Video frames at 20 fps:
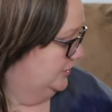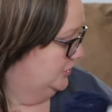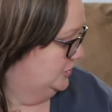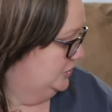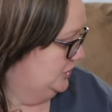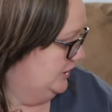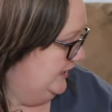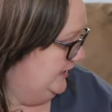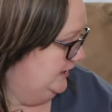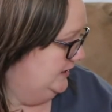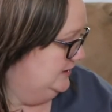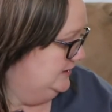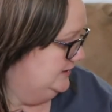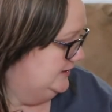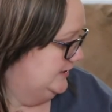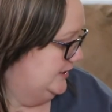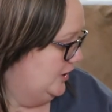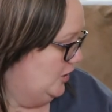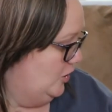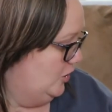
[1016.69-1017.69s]

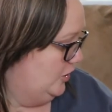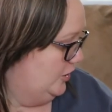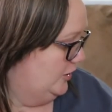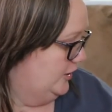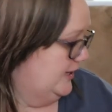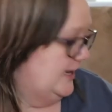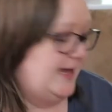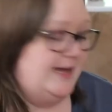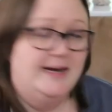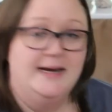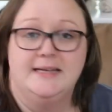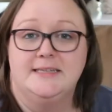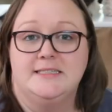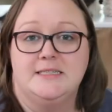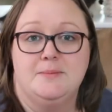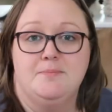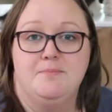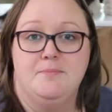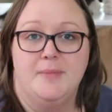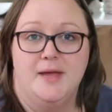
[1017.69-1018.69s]
jeans yarn and
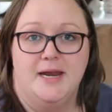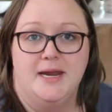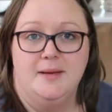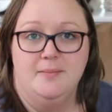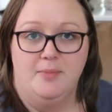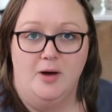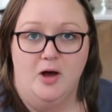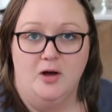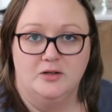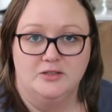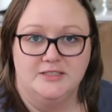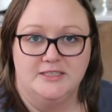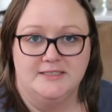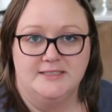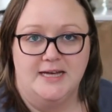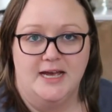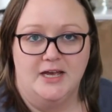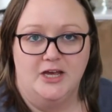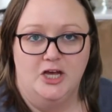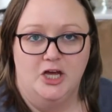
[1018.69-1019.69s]
as many balls
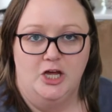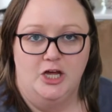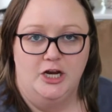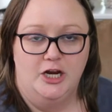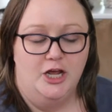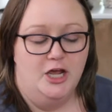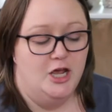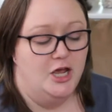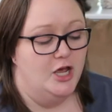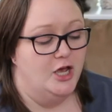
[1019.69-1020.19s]
as I could,